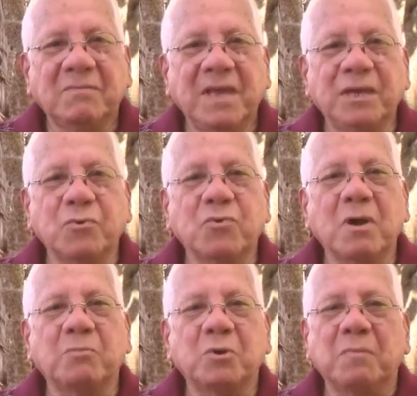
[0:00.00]
many
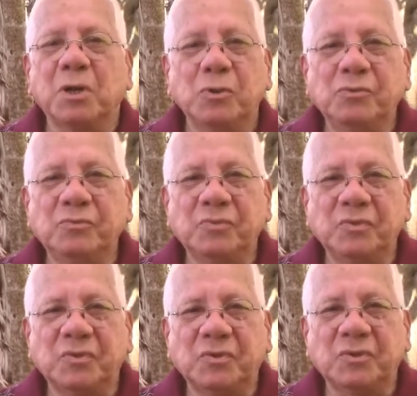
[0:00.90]
rubber
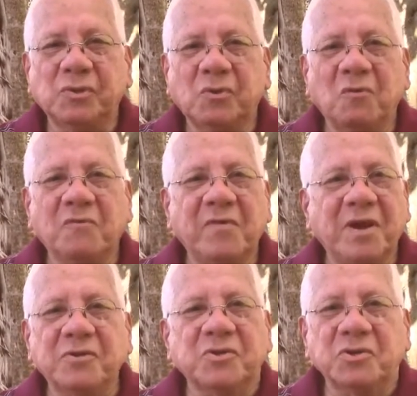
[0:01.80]
balloons of
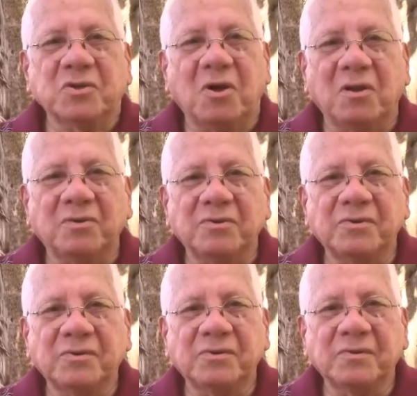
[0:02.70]
various
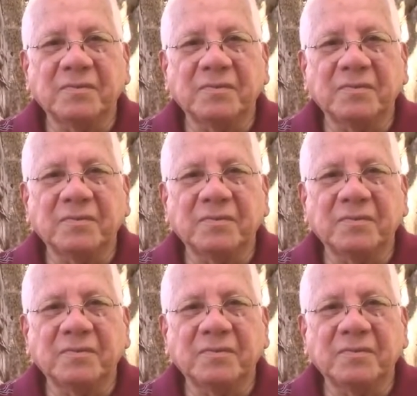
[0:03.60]
colors.